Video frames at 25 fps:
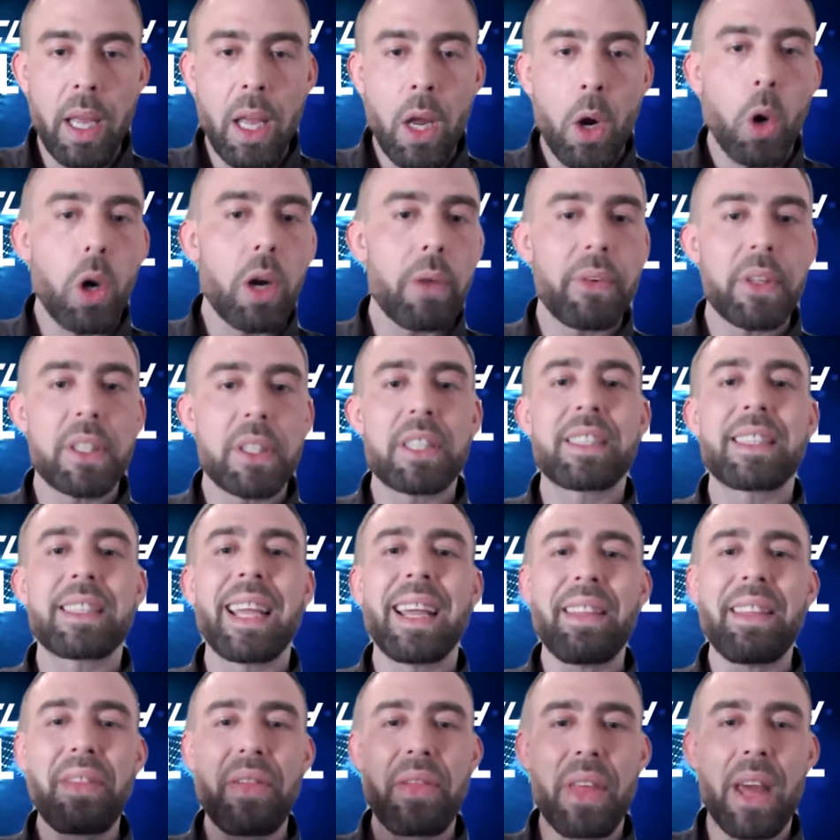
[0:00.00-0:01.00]
Or if it's
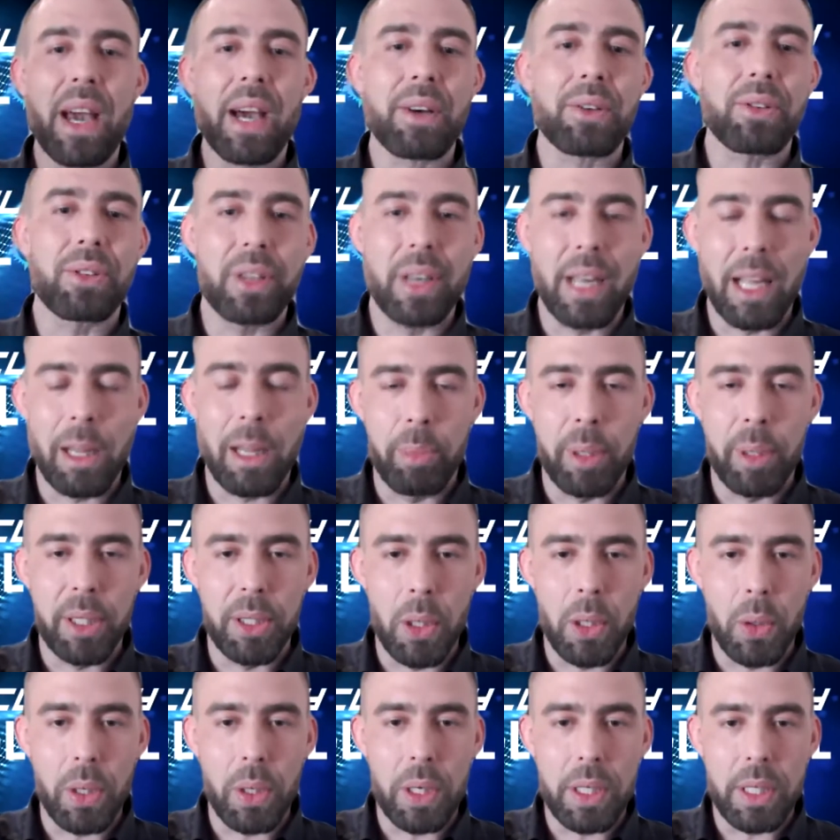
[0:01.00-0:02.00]
10,000 LP
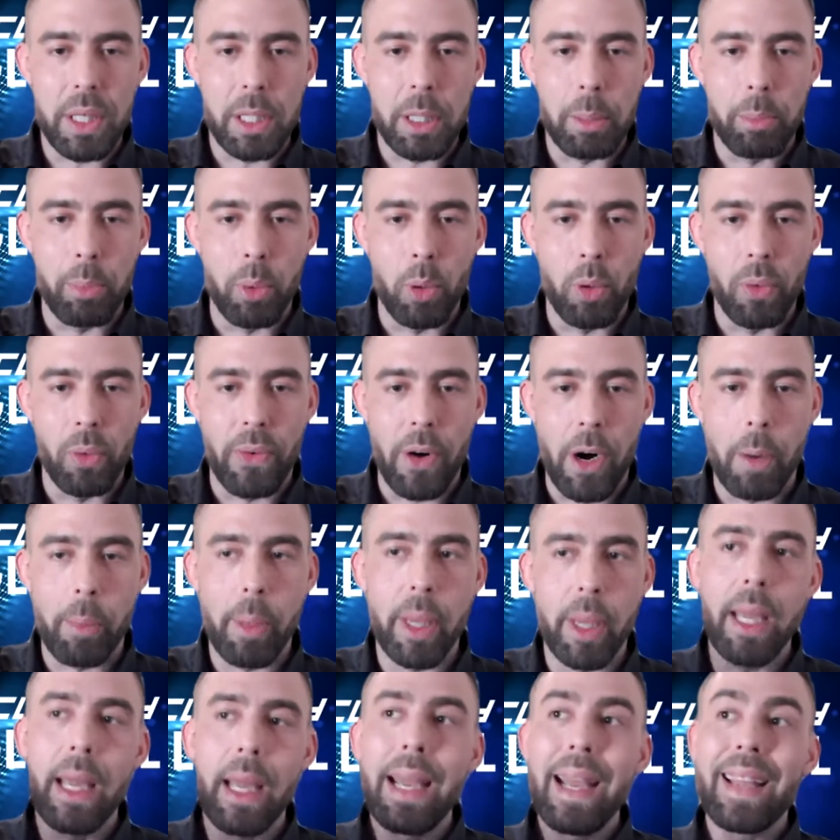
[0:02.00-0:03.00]
tokens in the pool
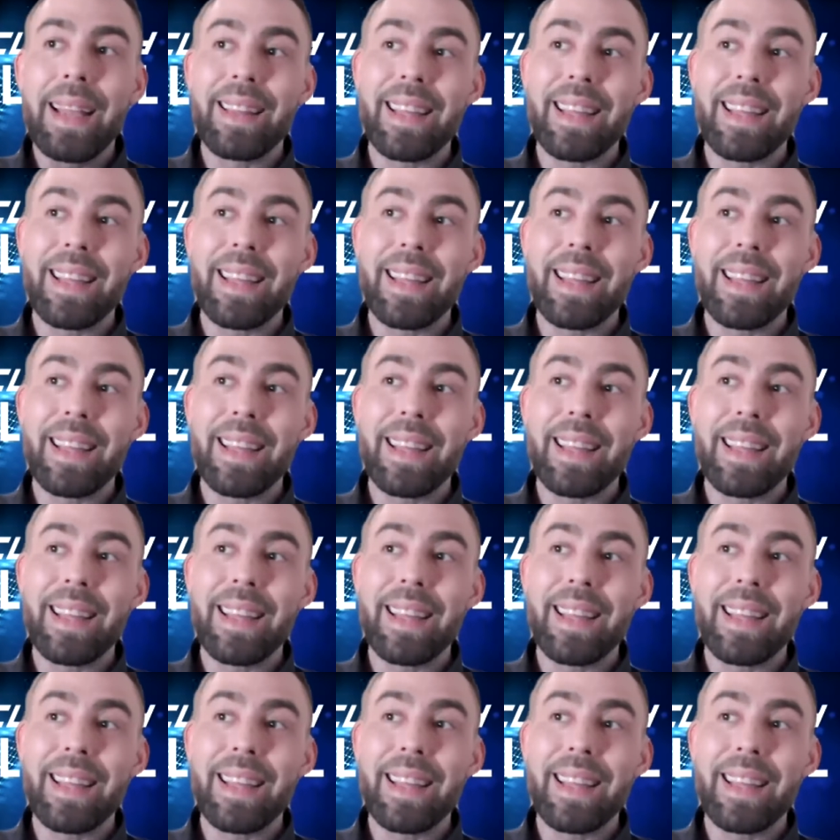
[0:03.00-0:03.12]
farming,